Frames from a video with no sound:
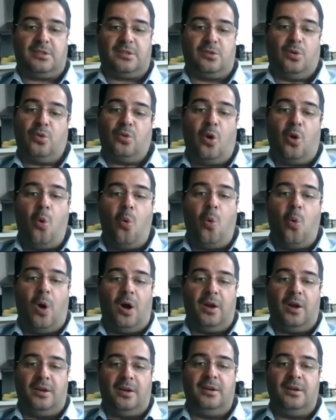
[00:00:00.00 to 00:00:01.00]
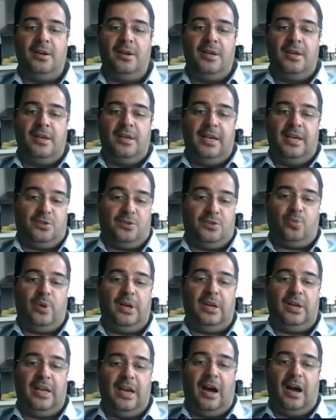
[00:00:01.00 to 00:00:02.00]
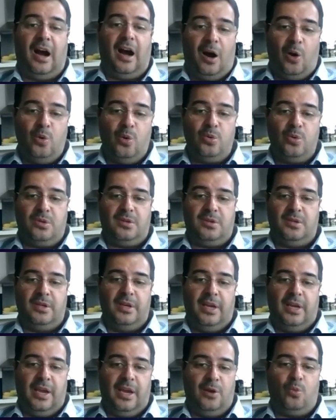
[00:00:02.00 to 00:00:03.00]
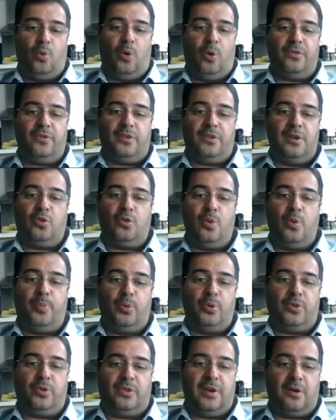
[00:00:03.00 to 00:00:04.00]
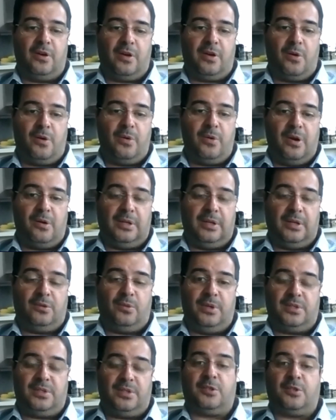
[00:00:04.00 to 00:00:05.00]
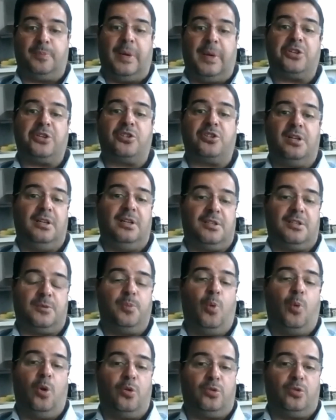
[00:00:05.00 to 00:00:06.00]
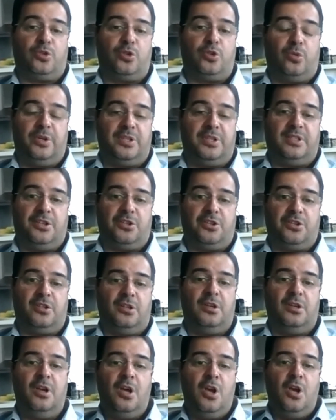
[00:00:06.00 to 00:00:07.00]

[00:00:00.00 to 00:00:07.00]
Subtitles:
So no one is really out in wanting to put their career at risk, especially in a small jurisdiction.